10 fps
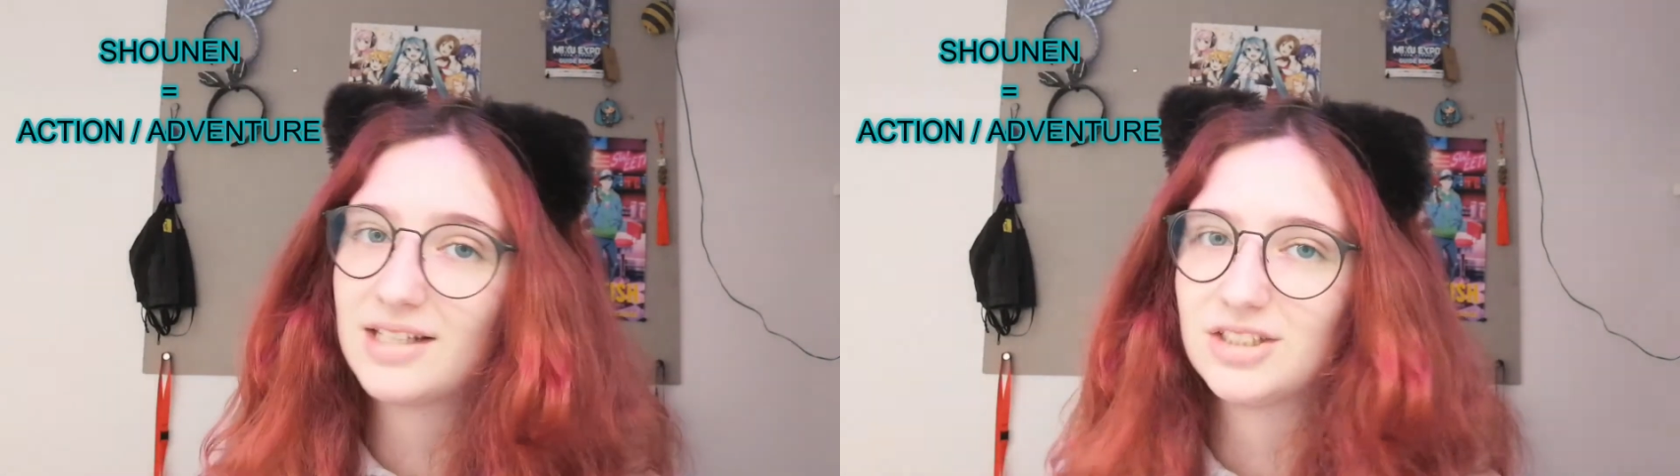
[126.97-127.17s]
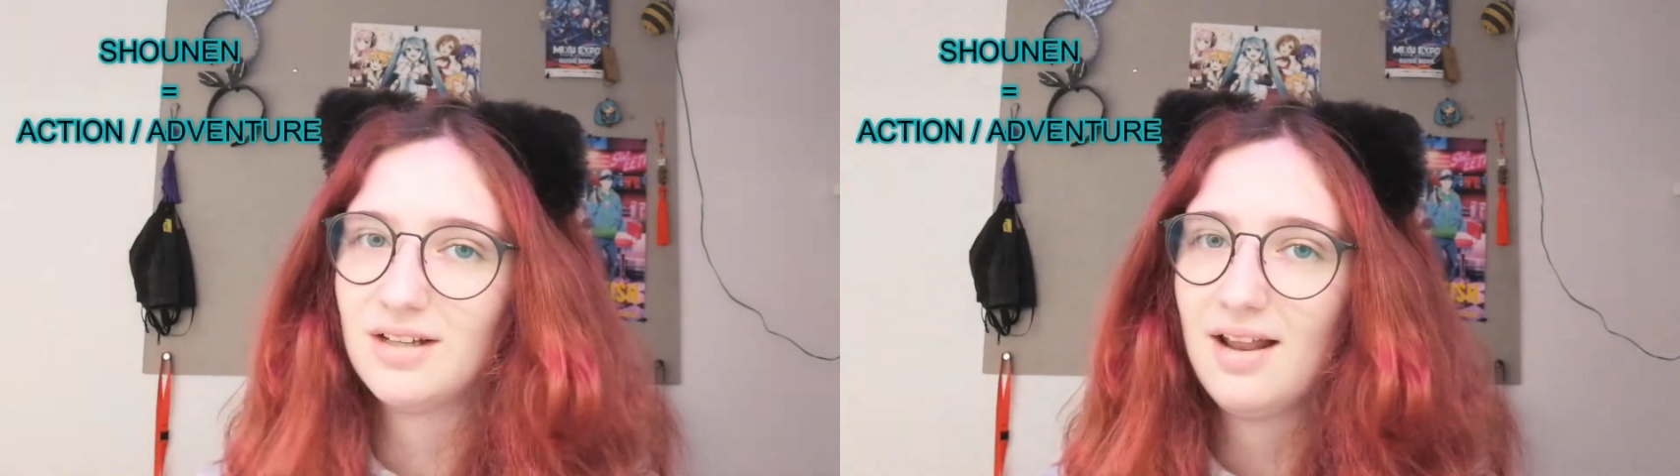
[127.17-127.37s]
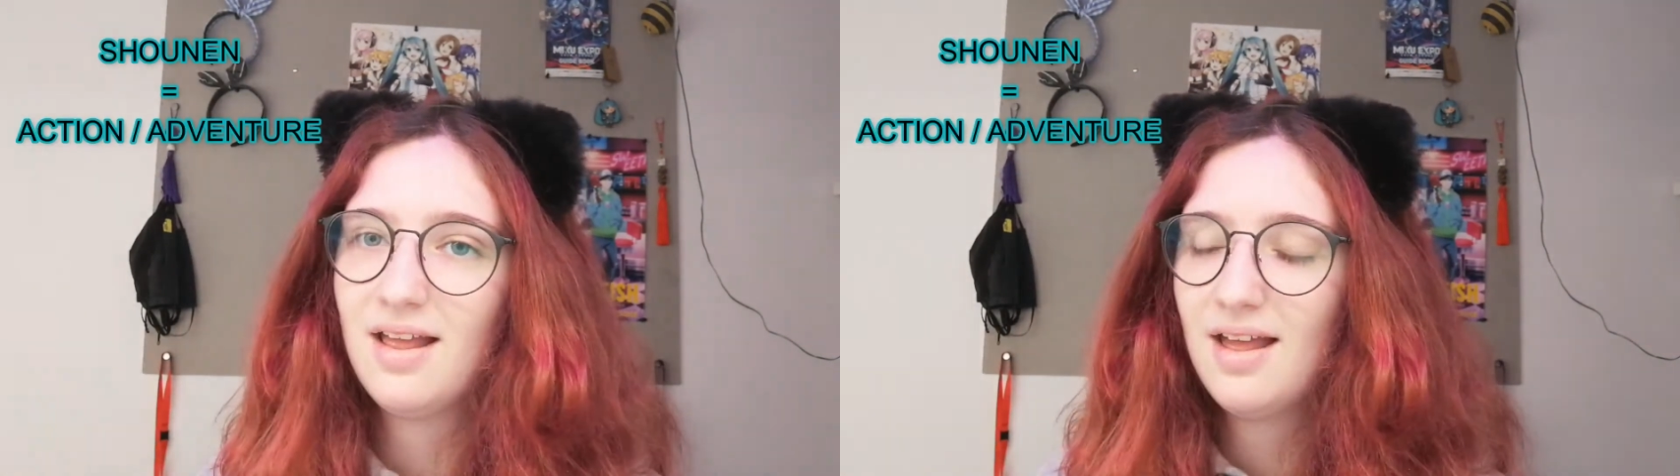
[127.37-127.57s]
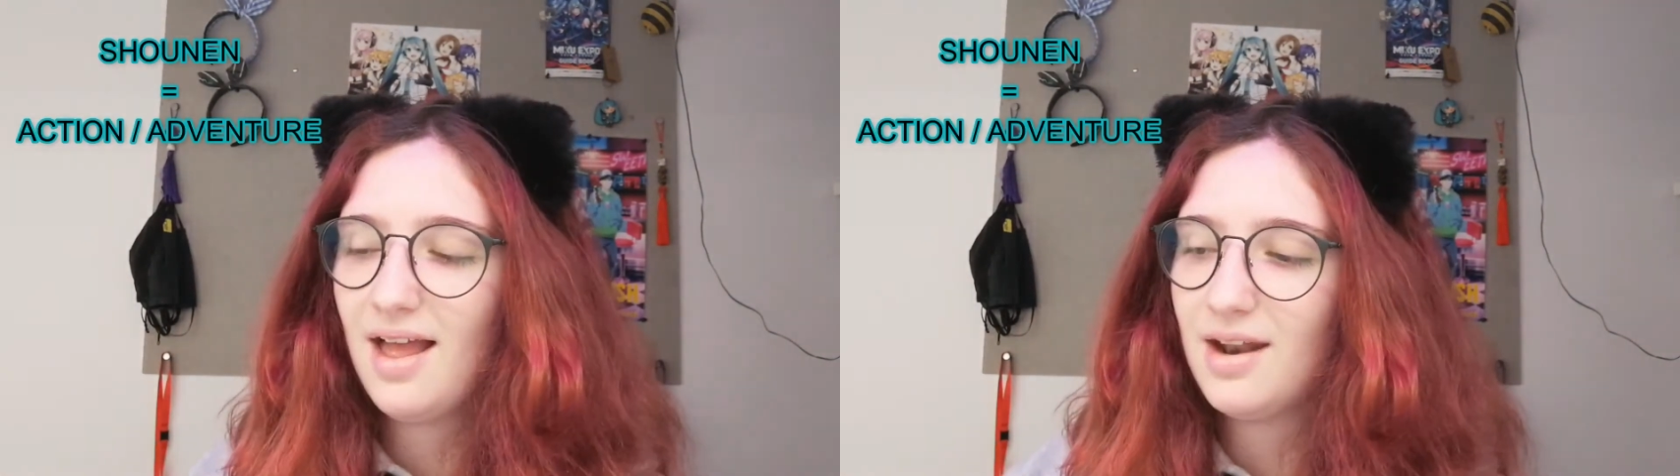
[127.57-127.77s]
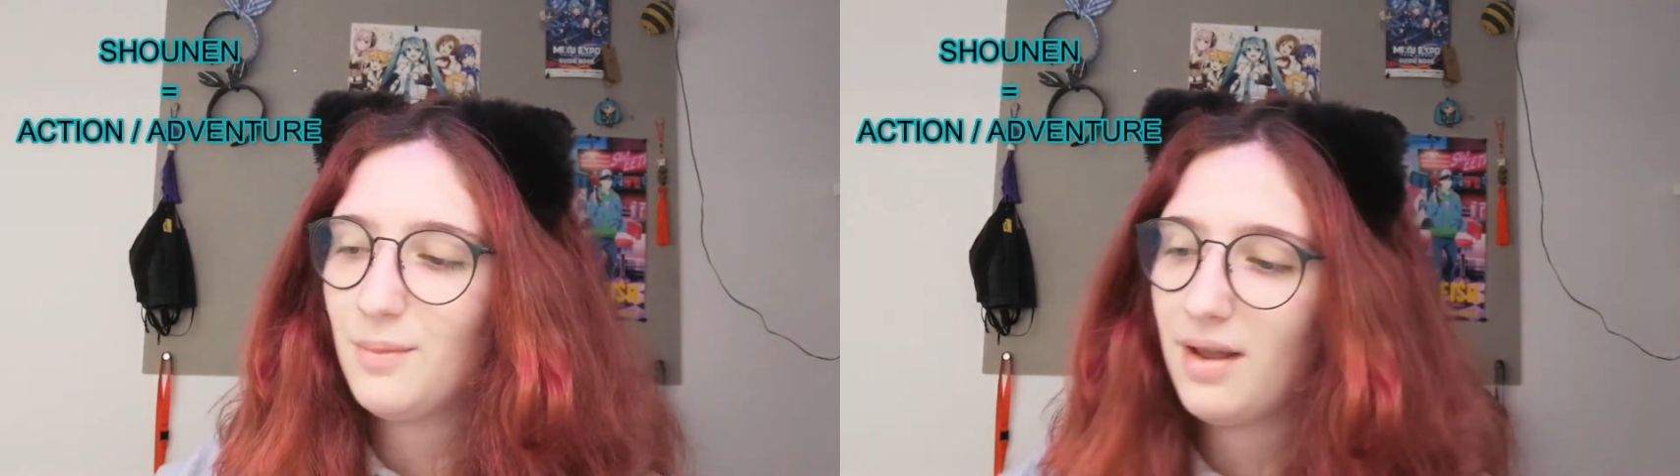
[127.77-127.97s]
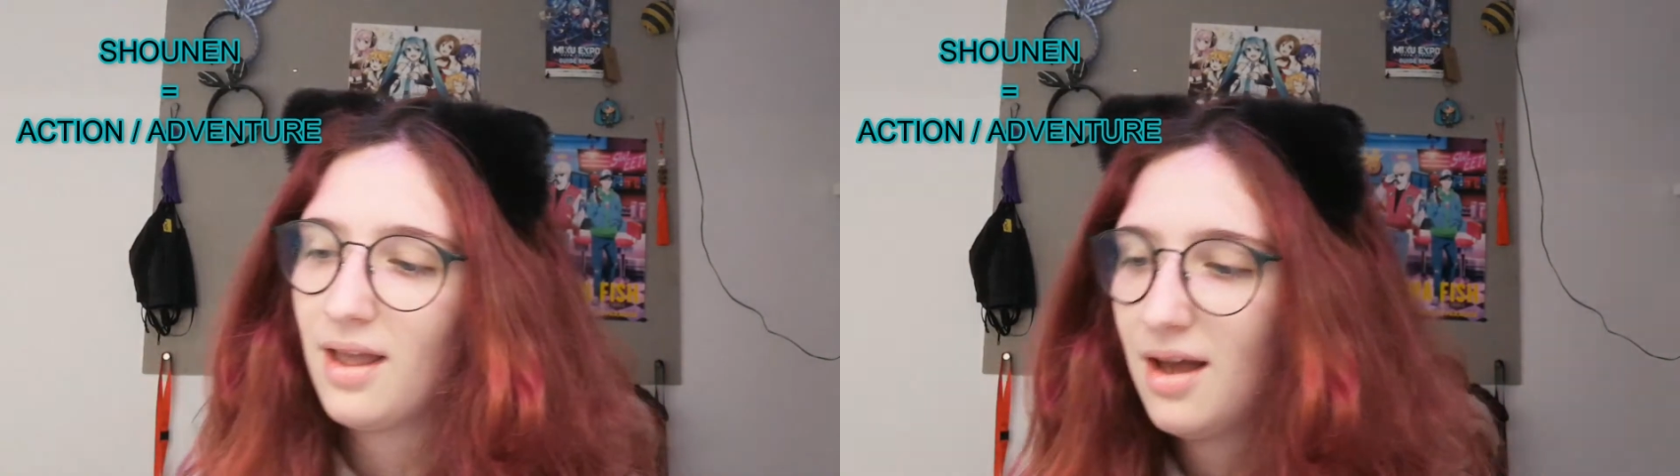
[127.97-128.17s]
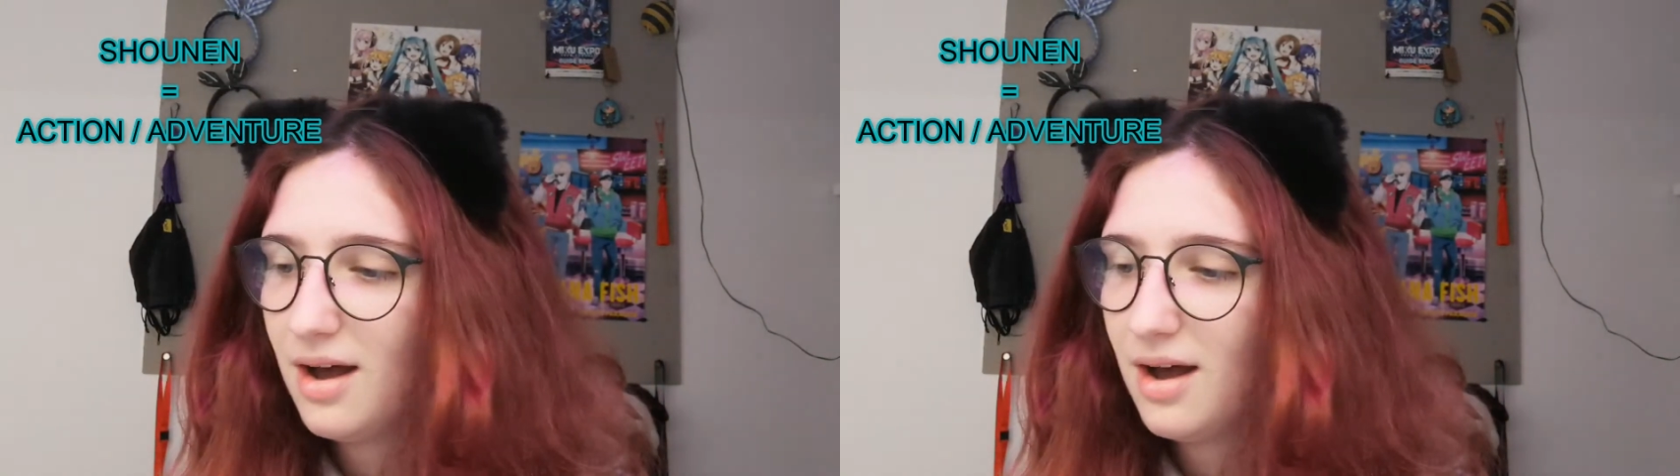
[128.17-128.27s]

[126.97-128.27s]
action anime.